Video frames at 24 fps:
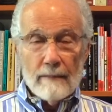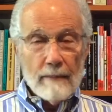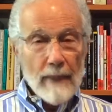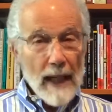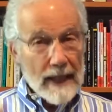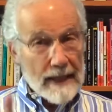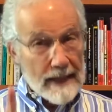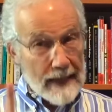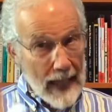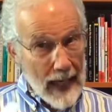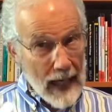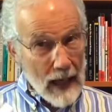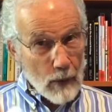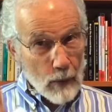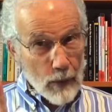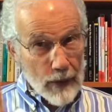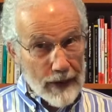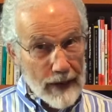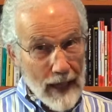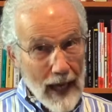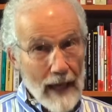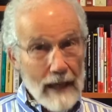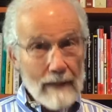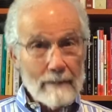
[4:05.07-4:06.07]
Pascal
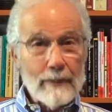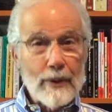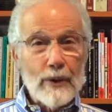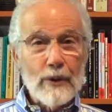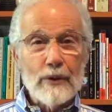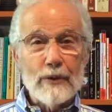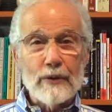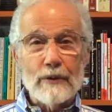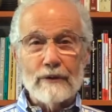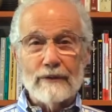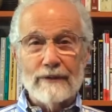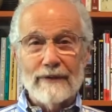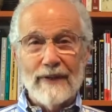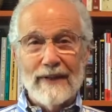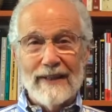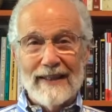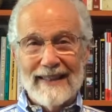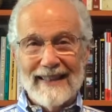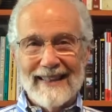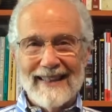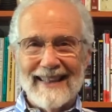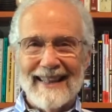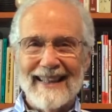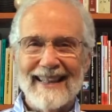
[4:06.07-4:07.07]
would not approve.
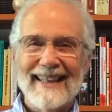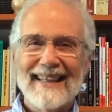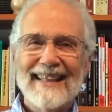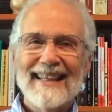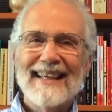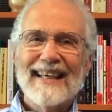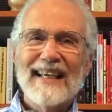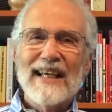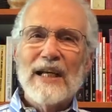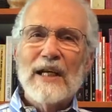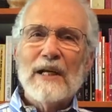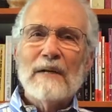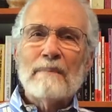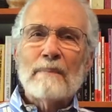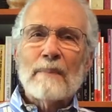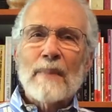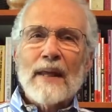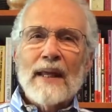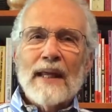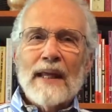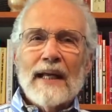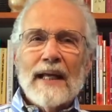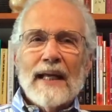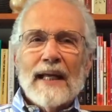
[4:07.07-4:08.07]

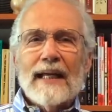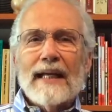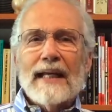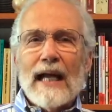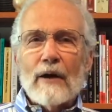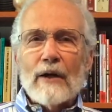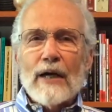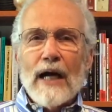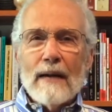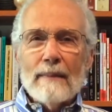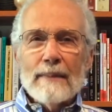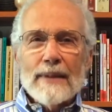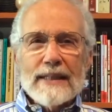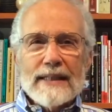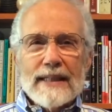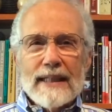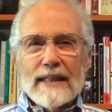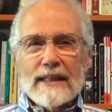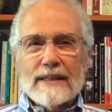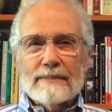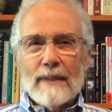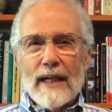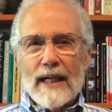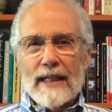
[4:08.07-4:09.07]
Now, common
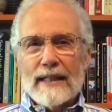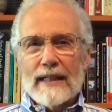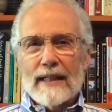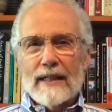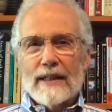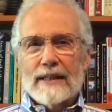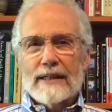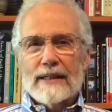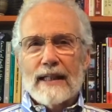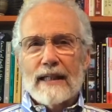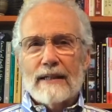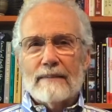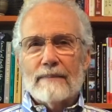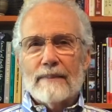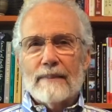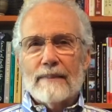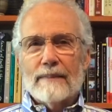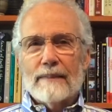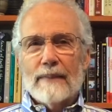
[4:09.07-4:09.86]
sense might tell us that